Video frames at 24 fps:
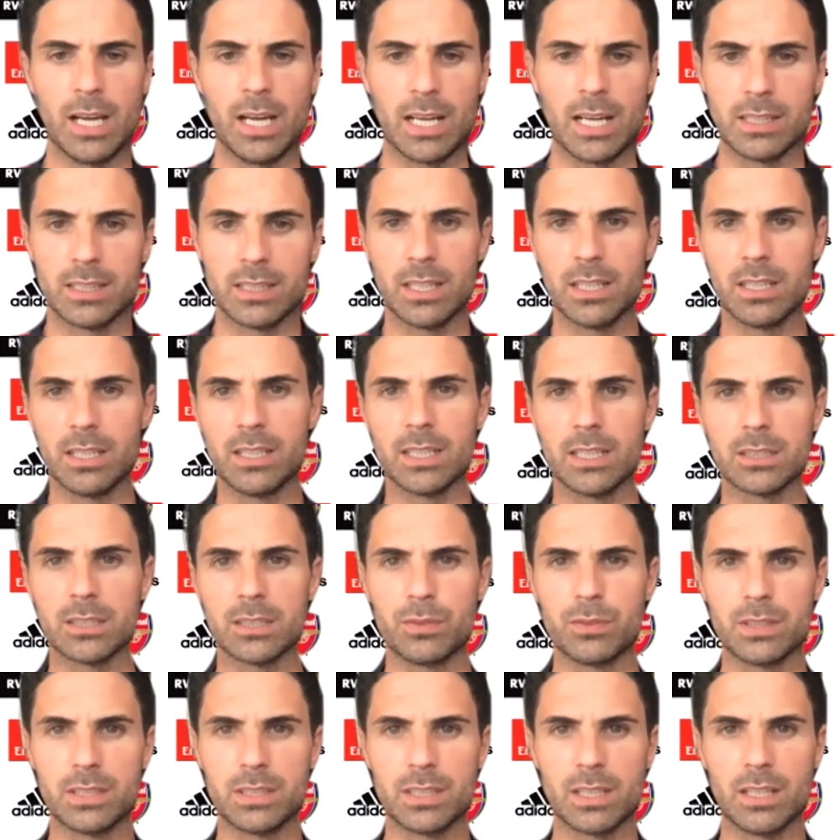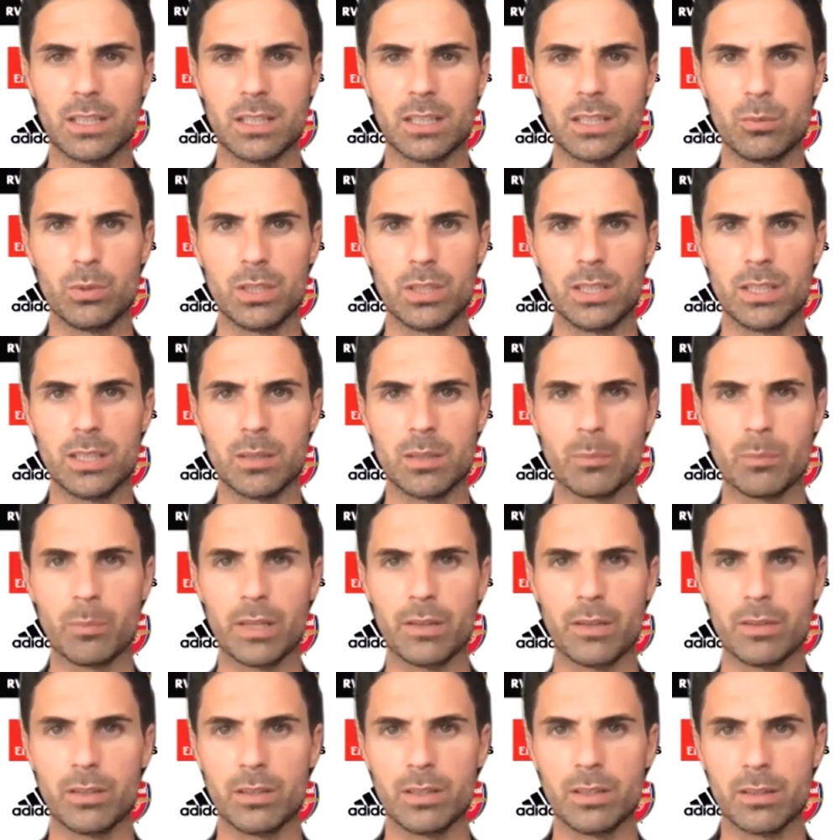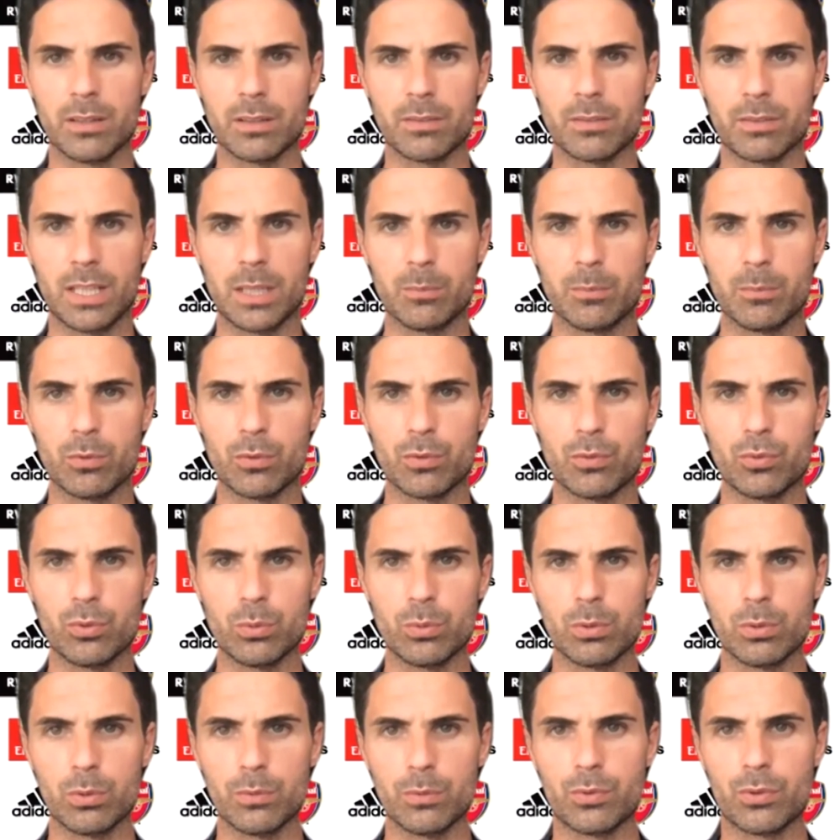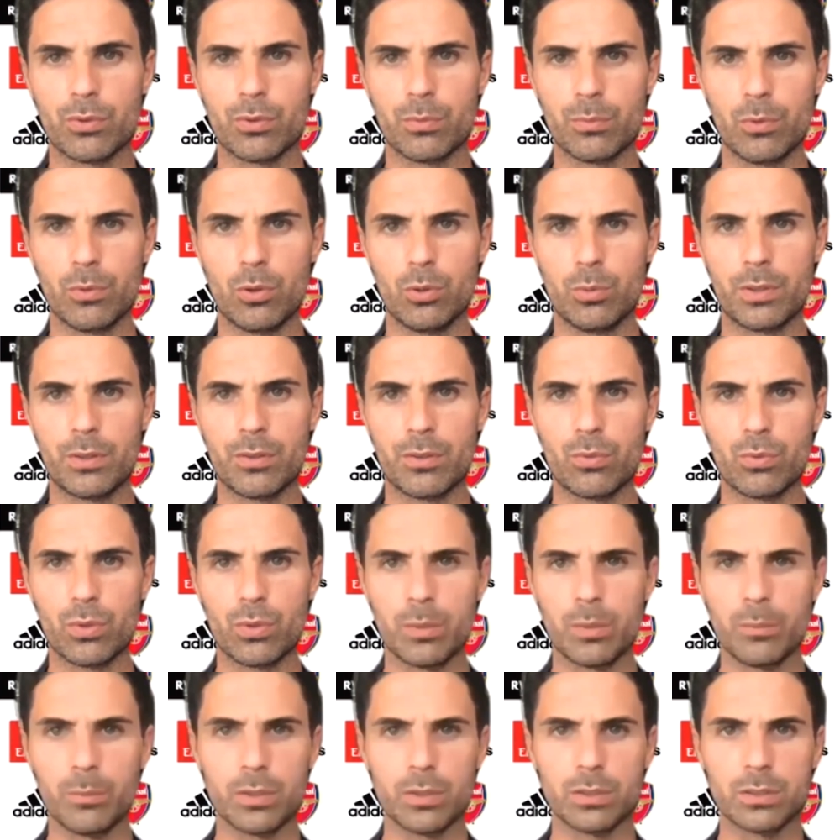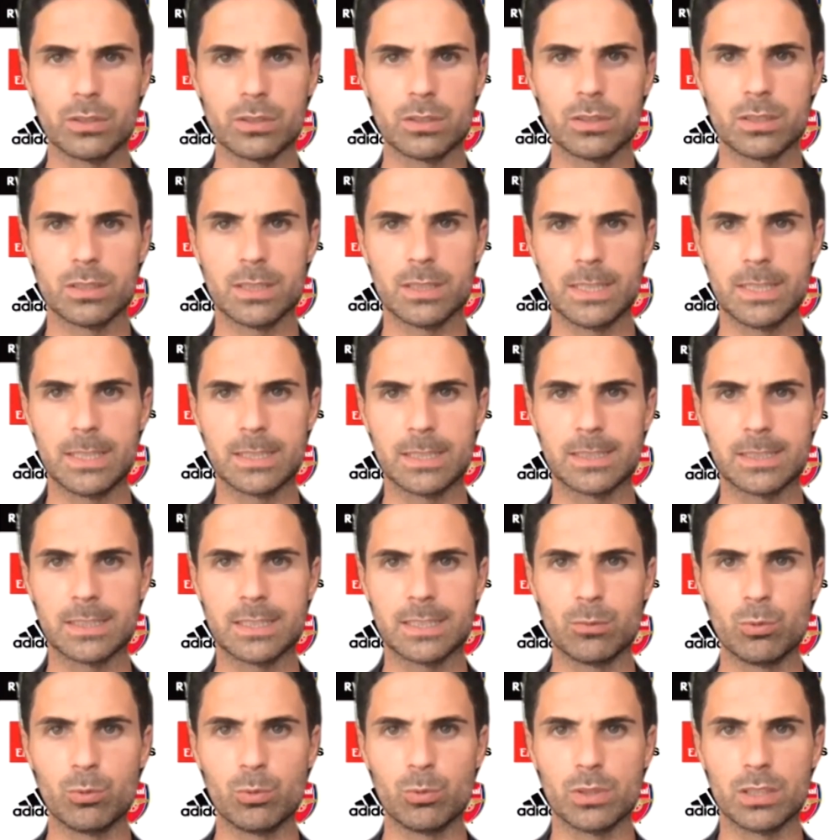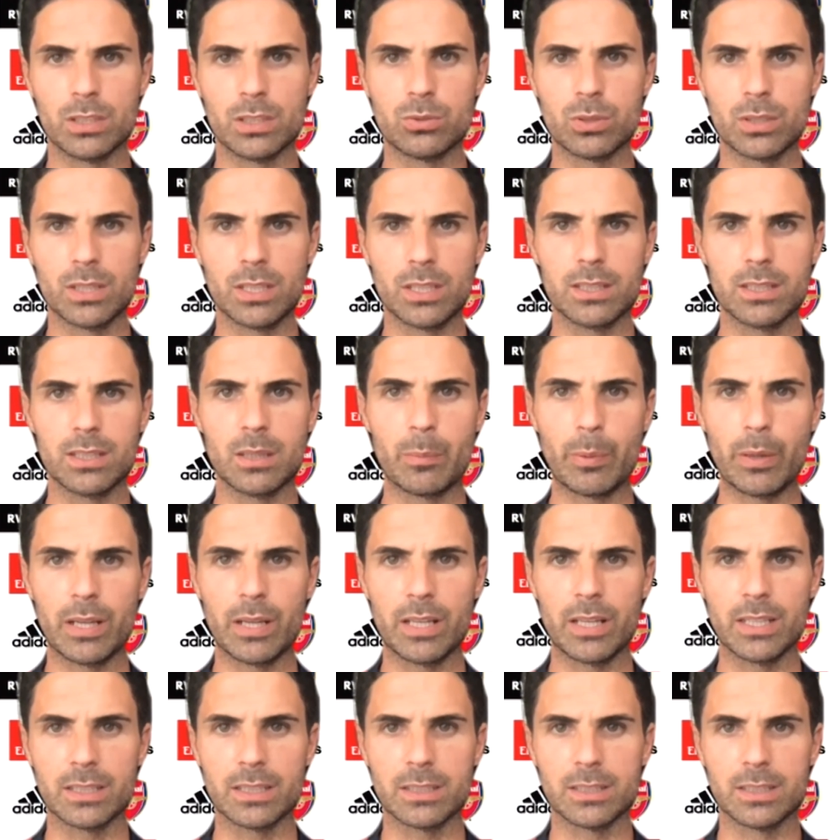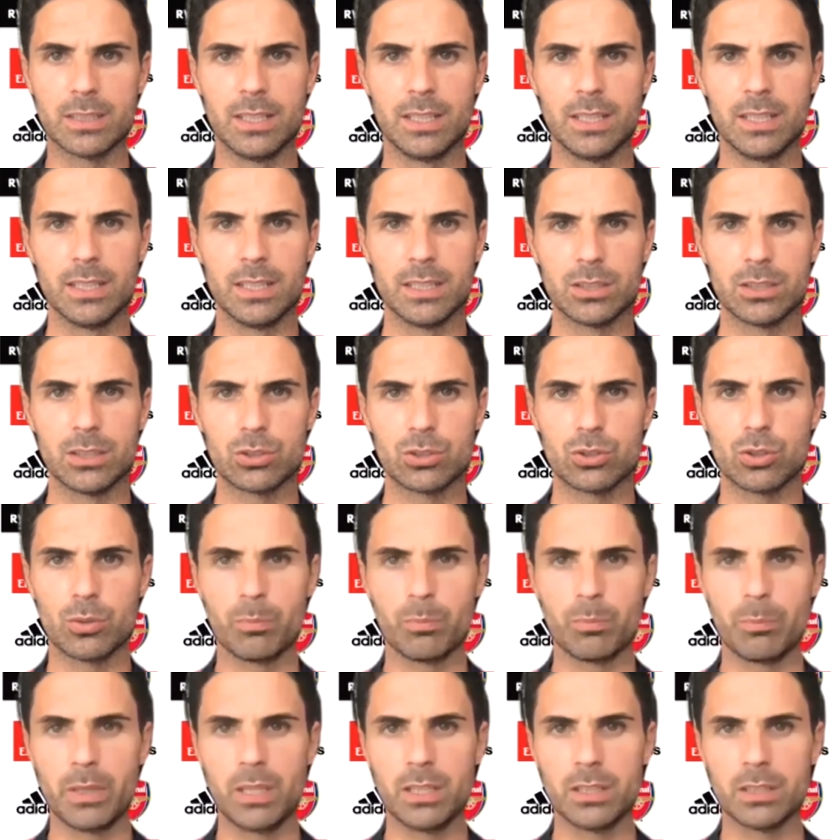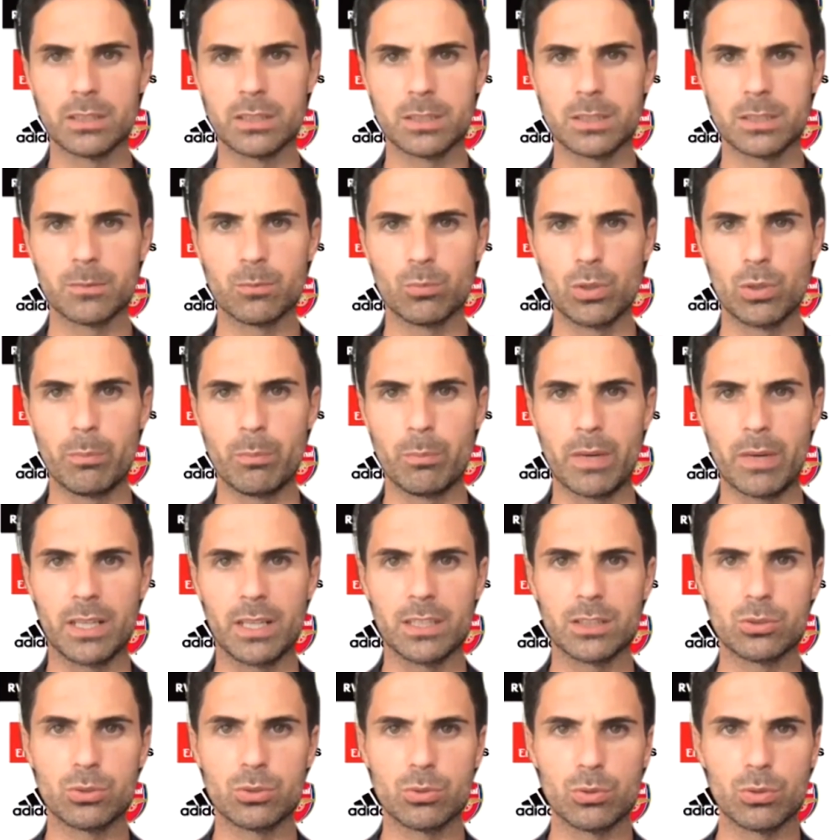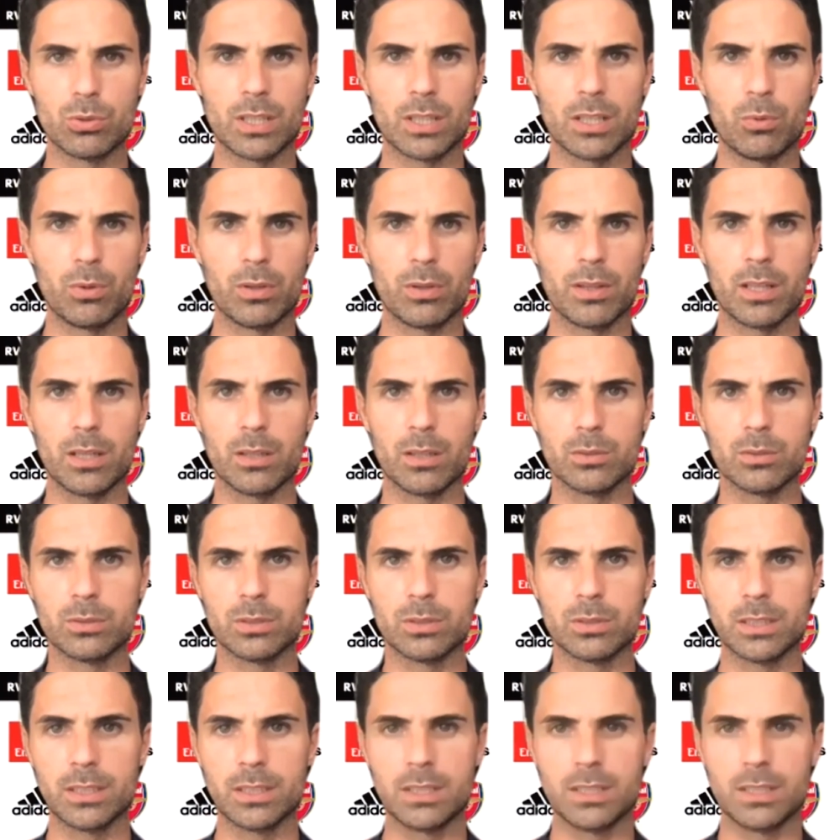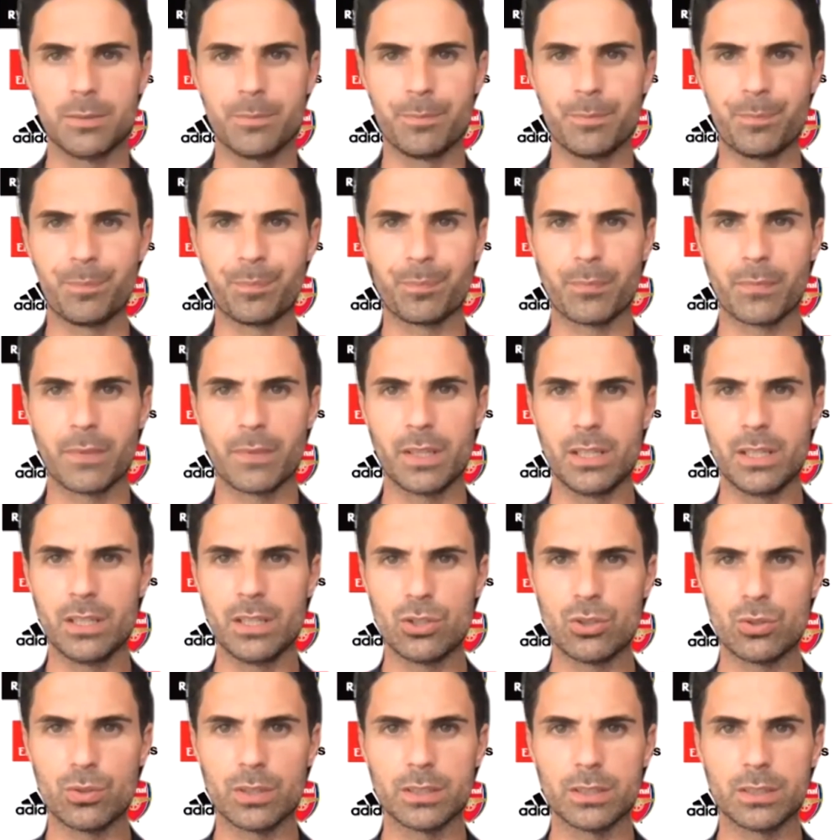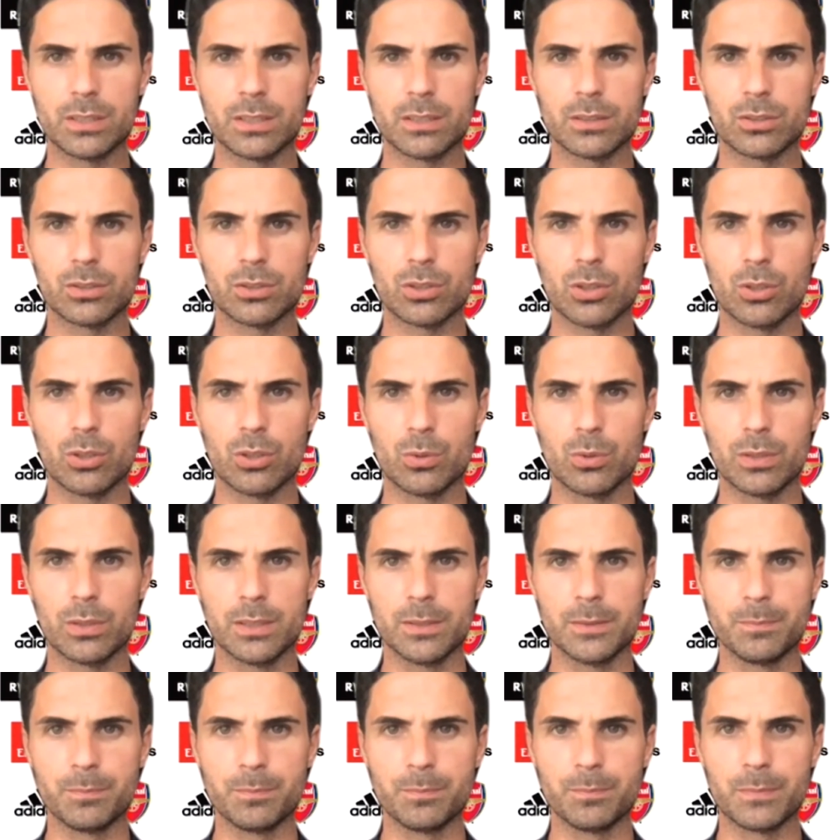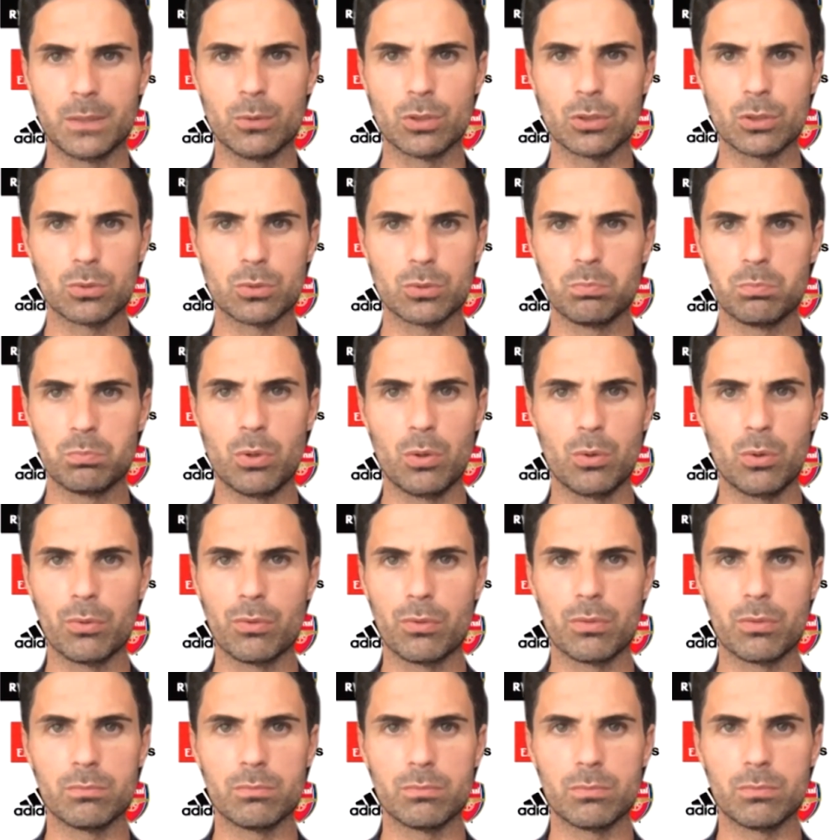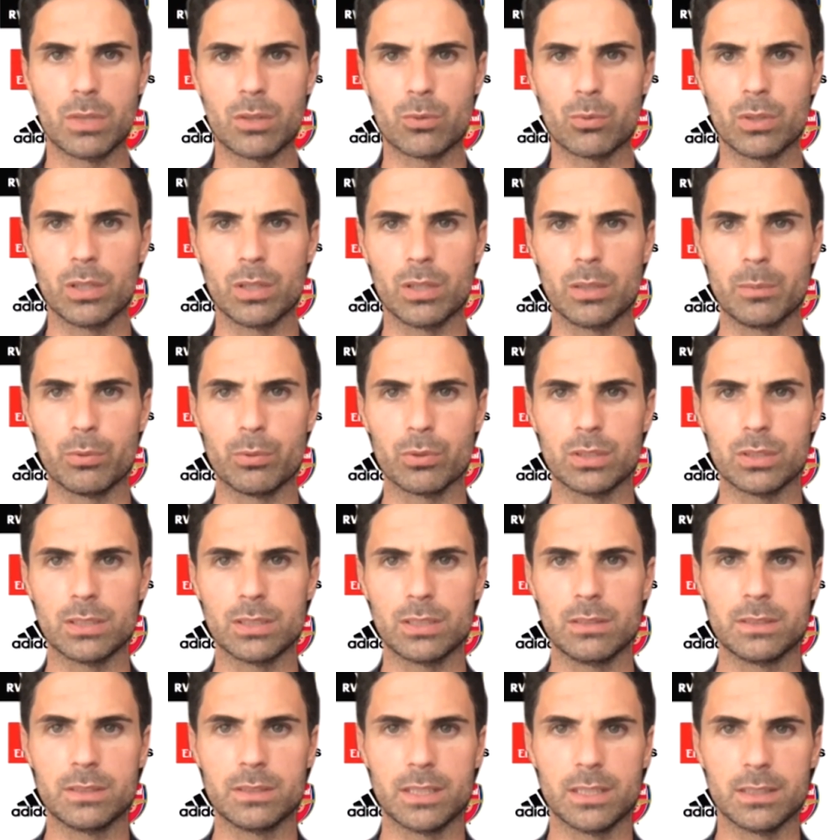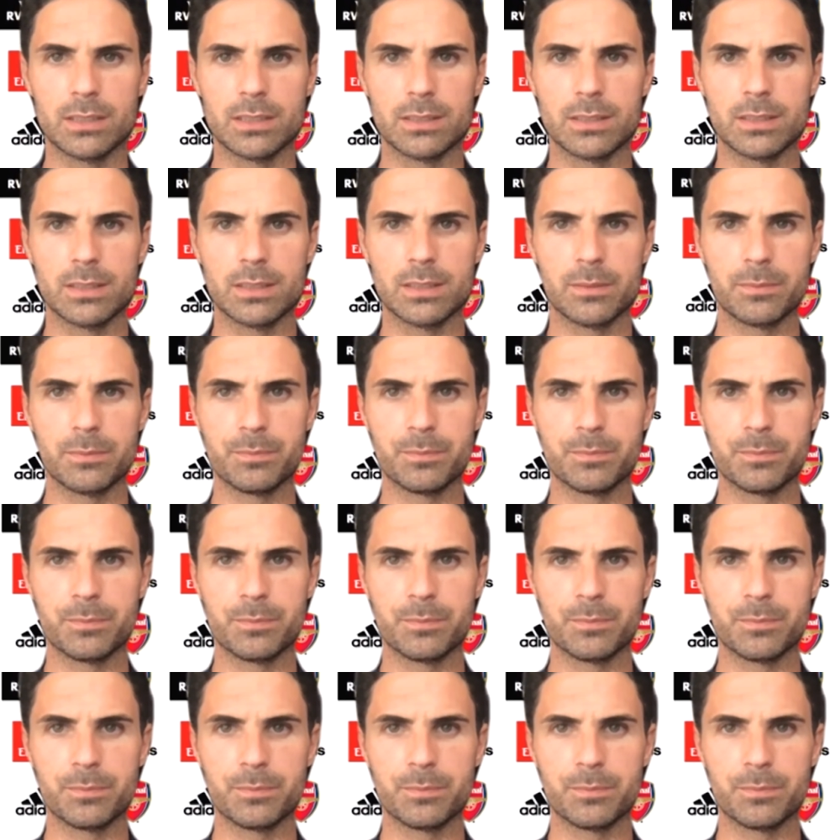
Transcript: And then, yes, physically we didn't play a game of football for over three months and uh, we wanted to get the players some minutes. We managed to do that without any injuries, so um, it was both a really positive test.